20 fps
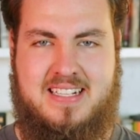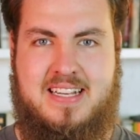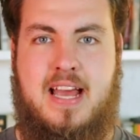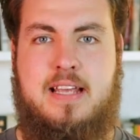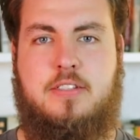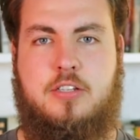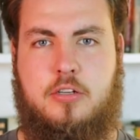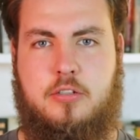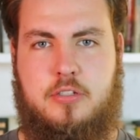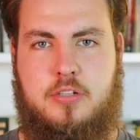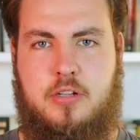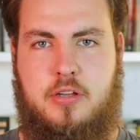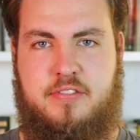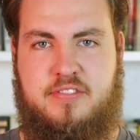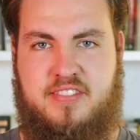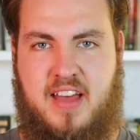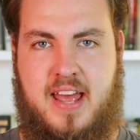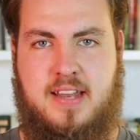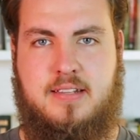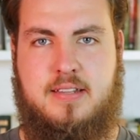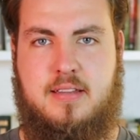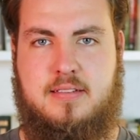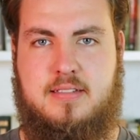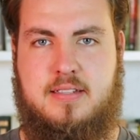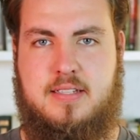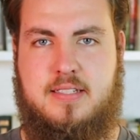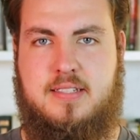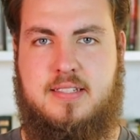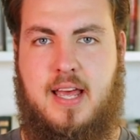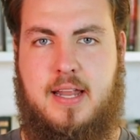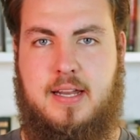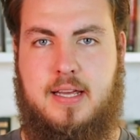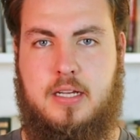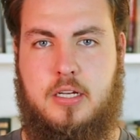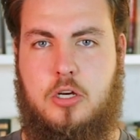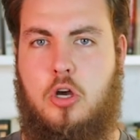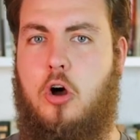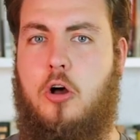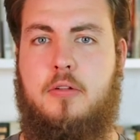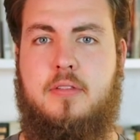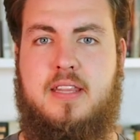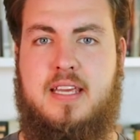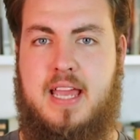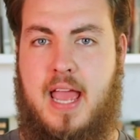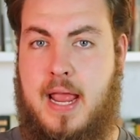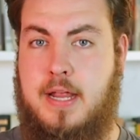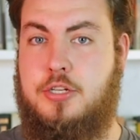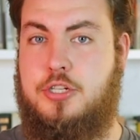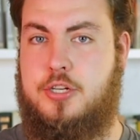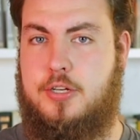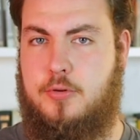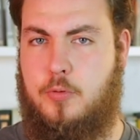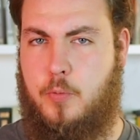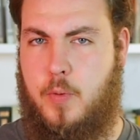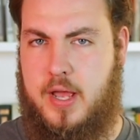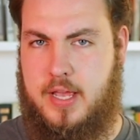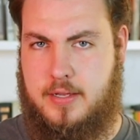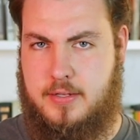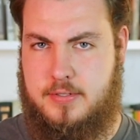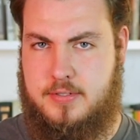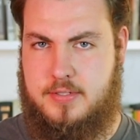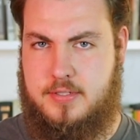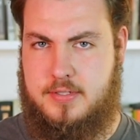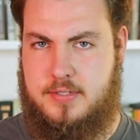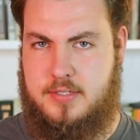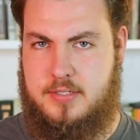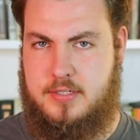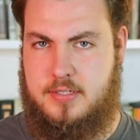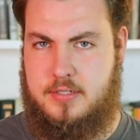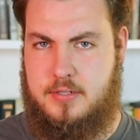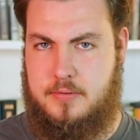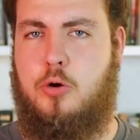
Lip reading: desert fantasy setting called the Ancient Wastes.